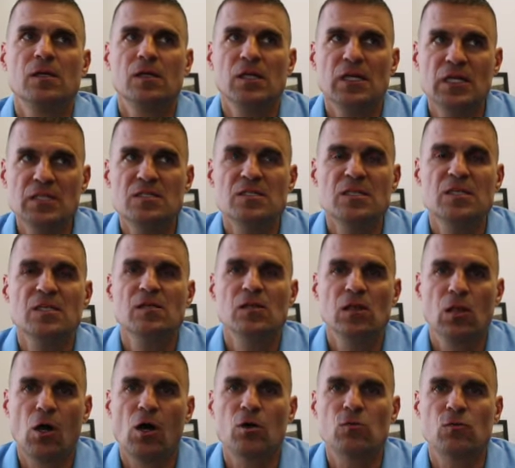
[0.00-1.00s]
easy
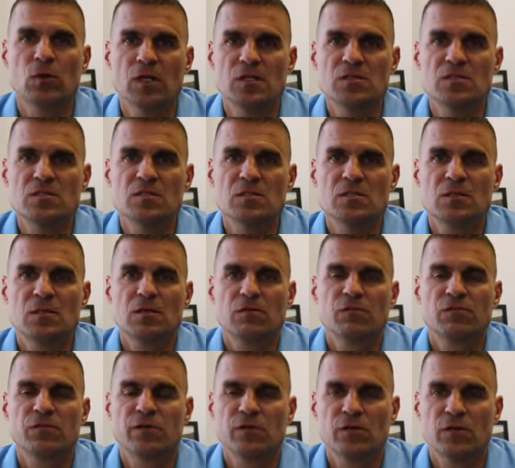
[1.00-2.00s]
long runs
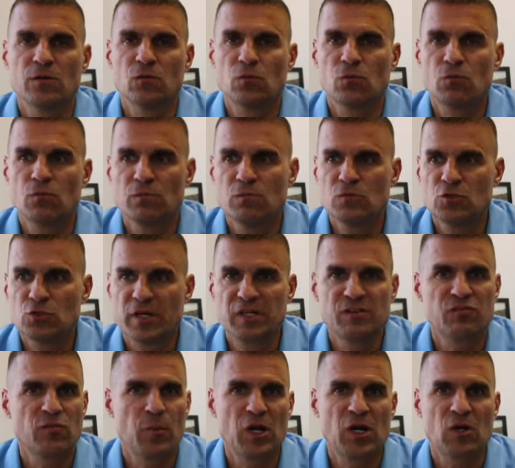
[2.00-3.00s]
for
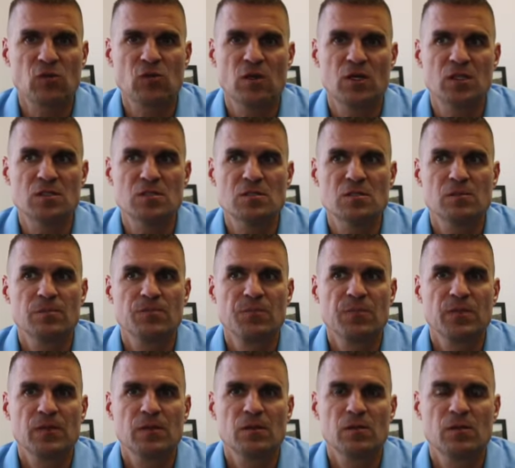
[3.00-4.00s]
training for marathons.
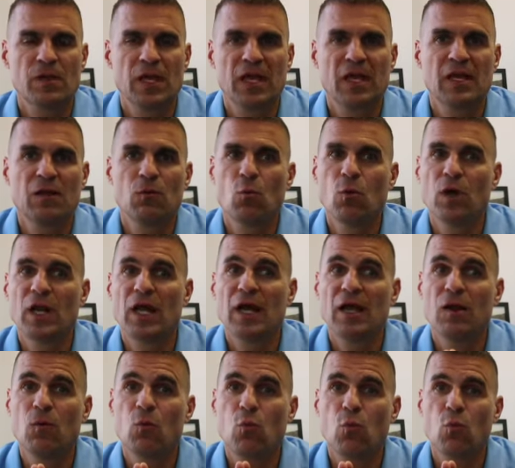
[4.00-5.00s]
Okay. What
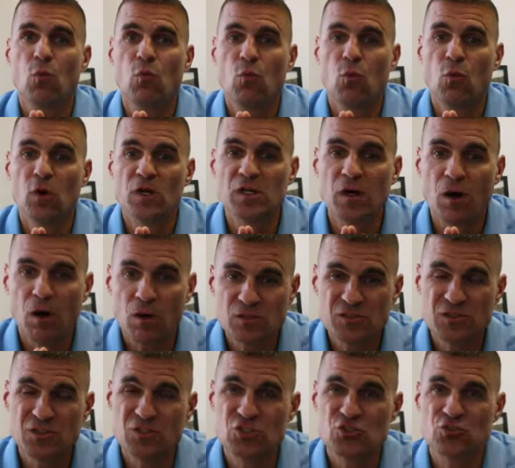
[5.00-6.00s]
I want to
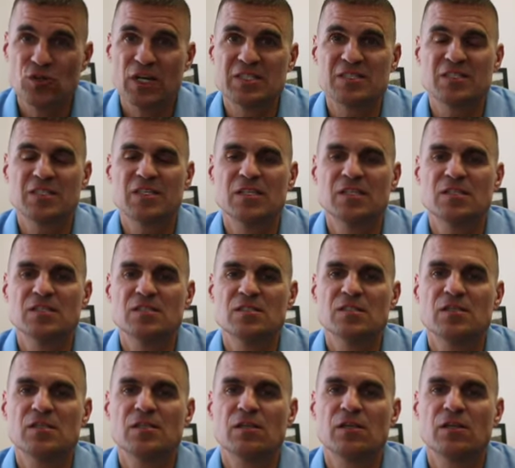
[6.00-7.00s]
also stress
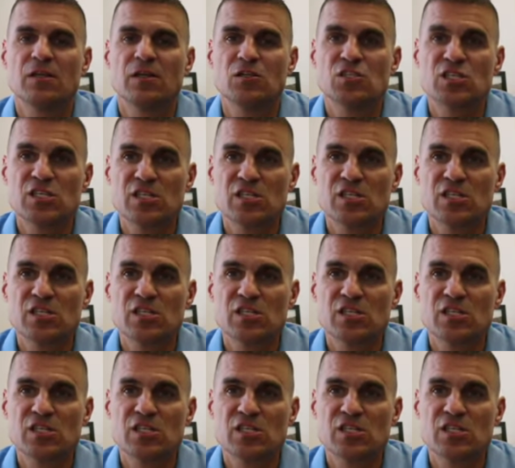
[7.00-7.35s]
is there's